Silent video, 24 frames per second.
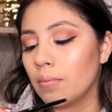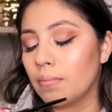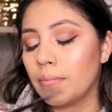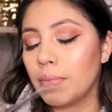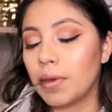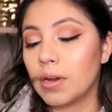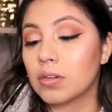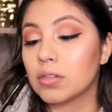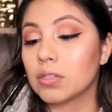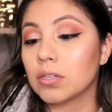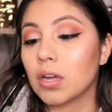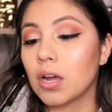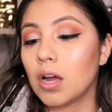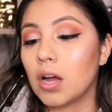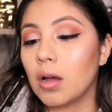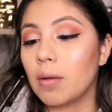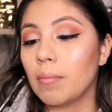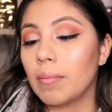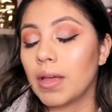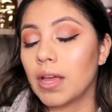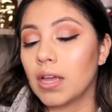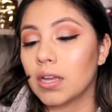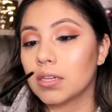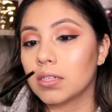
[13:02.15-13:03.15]
Bear to
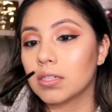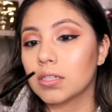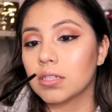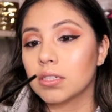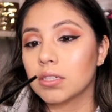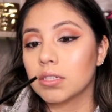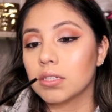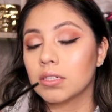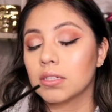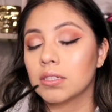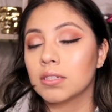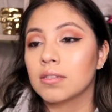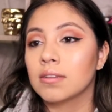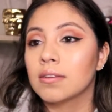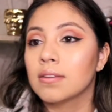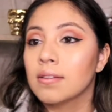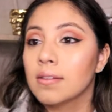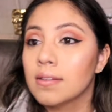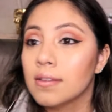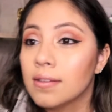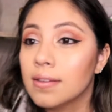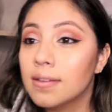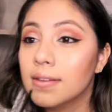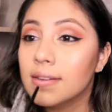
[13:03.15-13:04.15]
Comment.
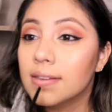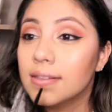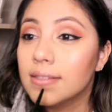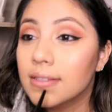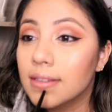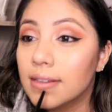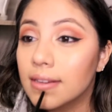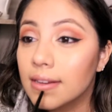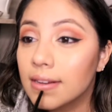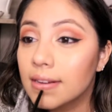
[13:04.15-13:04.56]
Because I